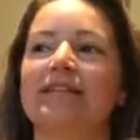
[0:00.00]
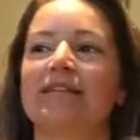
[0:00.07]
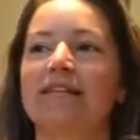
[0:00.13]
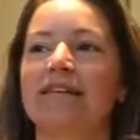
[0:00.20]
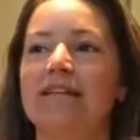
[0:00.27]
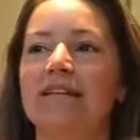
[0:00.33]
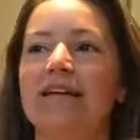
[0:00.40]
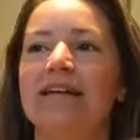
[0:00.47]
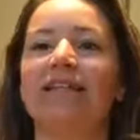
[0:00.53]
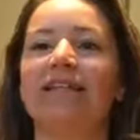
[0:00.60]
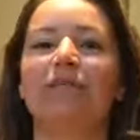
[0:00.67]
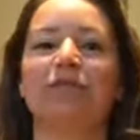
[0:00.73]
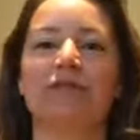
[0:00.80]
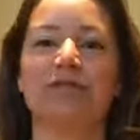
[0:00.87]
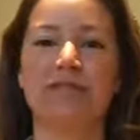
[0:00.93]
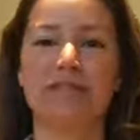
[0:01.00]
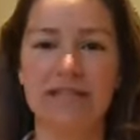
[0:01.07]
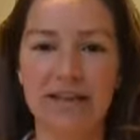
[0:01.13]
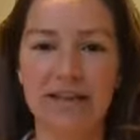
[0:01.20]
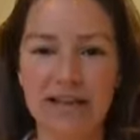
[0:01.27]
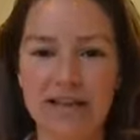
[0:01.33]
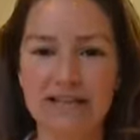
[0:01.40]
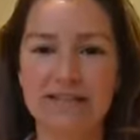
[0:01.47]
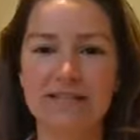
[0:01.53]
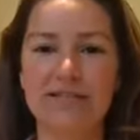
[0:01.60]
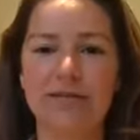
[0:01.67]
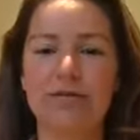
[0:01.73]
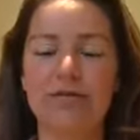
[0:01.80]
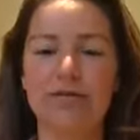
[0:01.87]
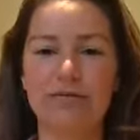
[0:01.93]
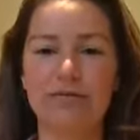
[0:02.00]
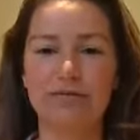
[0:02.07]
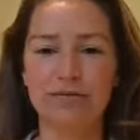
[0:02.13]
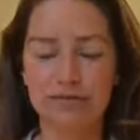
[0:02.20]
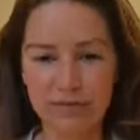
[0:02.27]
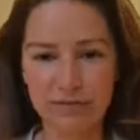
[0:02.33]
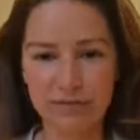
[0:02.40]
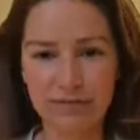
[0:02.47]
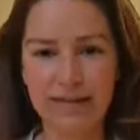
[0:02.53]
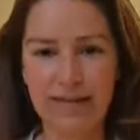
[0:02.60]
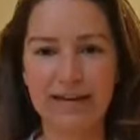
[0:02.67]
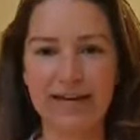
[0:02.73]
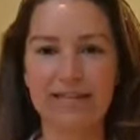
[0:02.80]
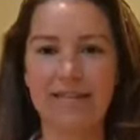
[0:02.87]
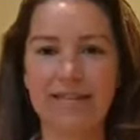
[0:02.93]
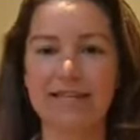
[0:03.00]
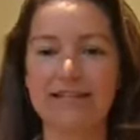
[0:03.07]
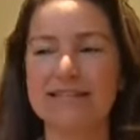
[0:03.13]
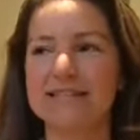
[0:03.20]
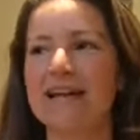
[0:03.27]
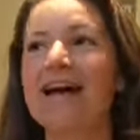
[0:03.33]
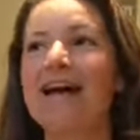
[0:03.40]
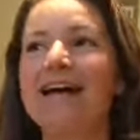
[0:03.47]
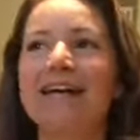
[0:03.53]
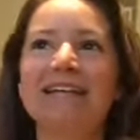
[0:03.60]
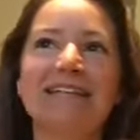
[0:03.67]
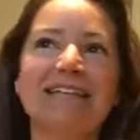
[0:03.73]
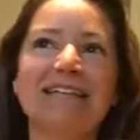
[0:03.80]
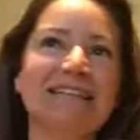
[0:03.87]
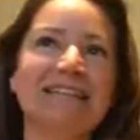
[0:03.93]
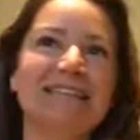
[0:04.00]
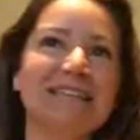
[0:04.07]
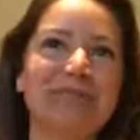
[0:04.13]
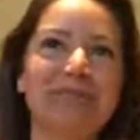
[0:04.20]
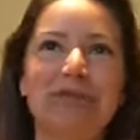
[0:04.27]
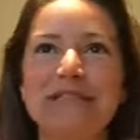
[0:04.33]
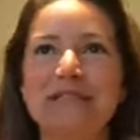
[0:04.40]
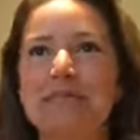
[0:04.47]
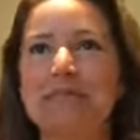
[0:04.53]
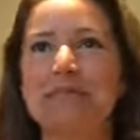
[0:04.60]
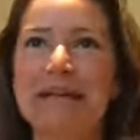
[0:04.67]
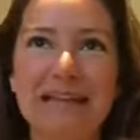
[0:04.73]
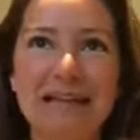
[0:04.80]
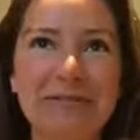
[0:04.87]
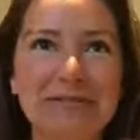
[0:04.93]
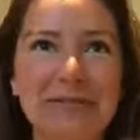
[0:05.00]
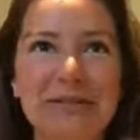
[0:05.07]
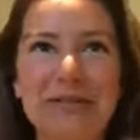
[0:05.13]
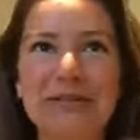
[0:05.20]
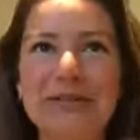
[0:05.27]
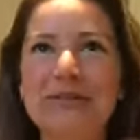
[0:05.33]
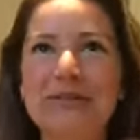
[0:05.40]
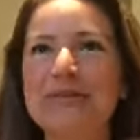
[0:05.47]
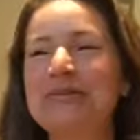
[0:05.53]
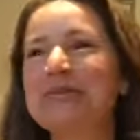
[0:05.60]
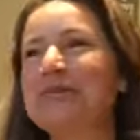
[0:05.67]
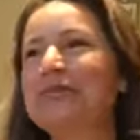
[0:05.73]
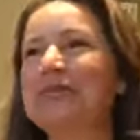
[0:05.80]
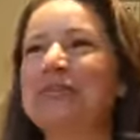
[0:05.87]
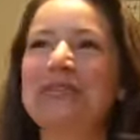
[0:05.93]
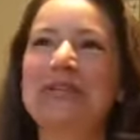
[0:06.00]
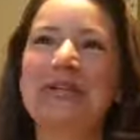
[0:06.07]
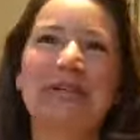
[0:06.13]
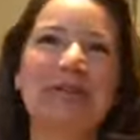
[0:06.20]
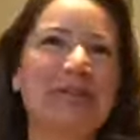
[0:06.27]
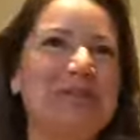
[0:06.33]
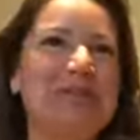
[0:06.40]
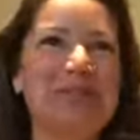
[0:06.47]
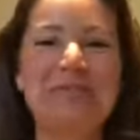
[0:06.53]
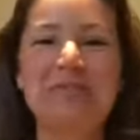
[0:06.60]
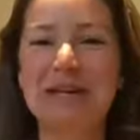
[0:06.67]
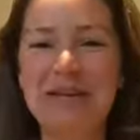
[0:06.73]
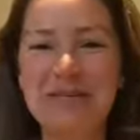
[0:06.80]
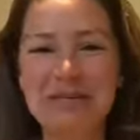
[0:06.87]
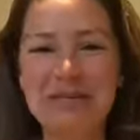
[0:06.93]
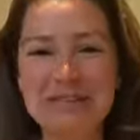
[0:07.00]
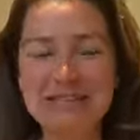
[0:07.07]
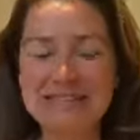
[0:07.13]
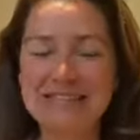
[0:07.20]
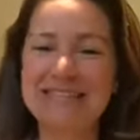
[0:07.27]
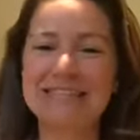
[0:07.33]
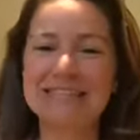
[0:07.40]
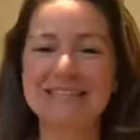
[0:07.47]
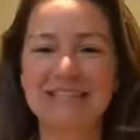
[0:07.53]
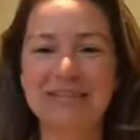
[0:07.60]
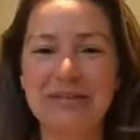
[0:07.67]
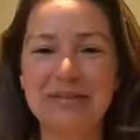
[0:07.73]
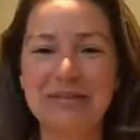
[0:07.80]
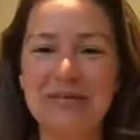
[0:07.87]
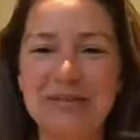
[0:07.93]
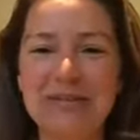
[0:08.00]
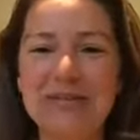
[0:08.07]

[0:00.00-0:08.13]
like the process of getting things done, and someone to be there for you. You know, it should be always, you know, when